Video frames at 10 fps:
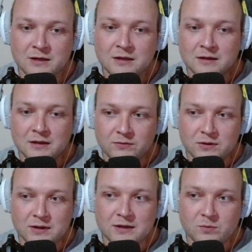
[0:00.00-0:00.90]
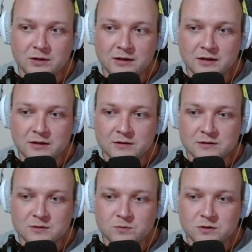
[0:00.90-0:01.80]
If you are playing in a
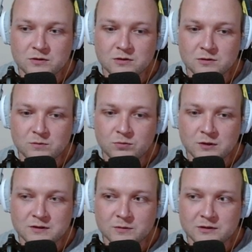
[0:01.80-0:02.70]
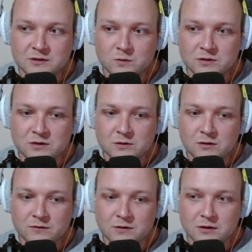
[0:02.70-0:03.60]
group, you could possibly switch
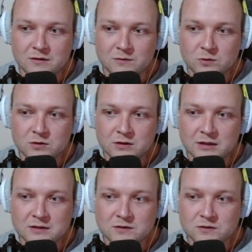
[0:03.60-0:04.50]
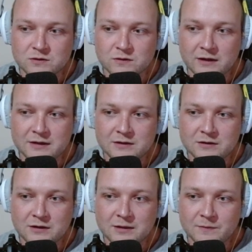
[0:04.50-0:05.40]
off of Warcry to Rallying
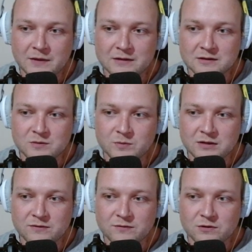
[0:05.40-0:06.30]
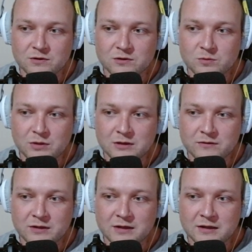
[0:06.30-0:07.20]
Cry, as it's better for group play over
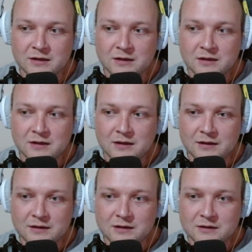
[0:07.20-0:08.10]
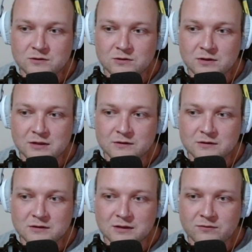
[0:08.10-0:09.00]
there, and it gives you heals and
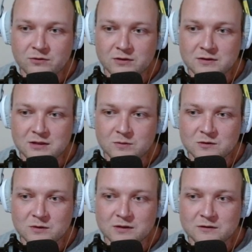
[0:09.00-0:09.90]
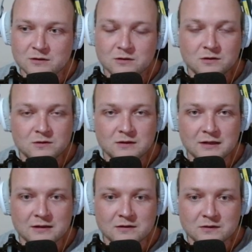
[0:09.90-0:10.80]
stuff for the team as well, so you could use that
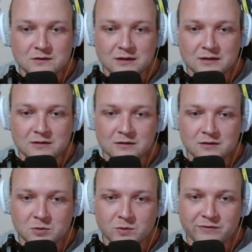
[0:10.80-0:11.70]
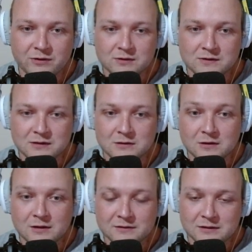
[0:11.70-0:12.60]
instead. But we're focusing on
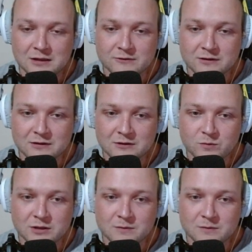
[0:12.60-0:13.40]
ourselves in this build.